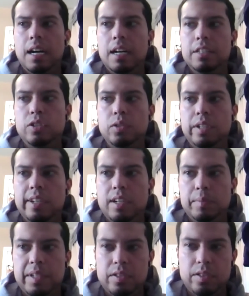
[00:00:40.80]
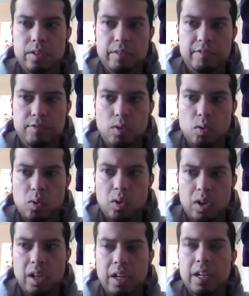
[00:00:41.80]
Julian Edelman is
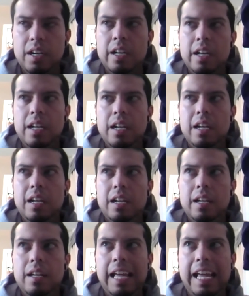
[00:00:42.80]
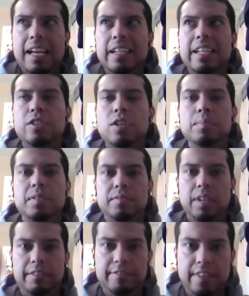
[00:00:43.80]
34. And in terms of
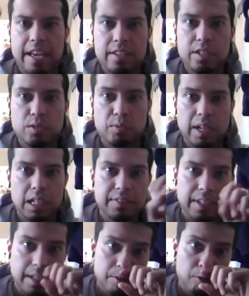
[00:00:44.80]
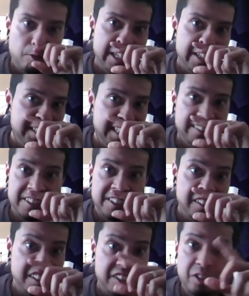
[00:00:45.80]
like fantasy relevant or wide
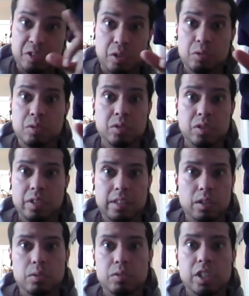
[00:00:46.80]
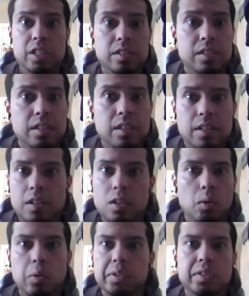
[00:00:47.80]
receivers, those dudes are like the OGs. They're the
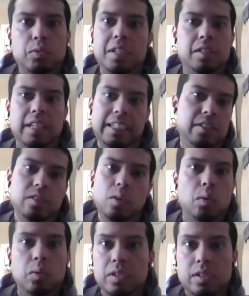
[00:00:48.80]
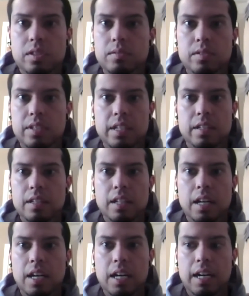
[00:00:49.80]
oldest they're the oldest dudes
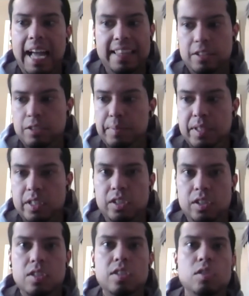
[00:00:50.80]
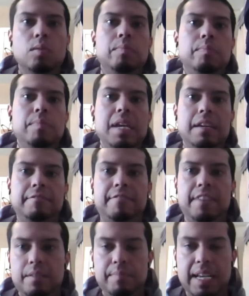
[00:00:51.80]
at those positions, still
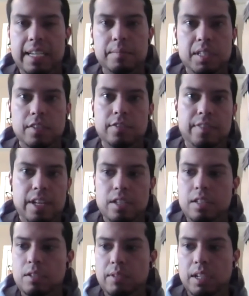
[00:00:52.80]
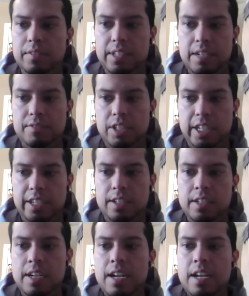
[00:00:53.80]
making themselves fantasy relevant every
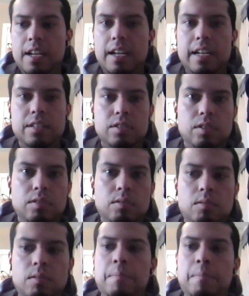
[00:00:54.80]
year. And so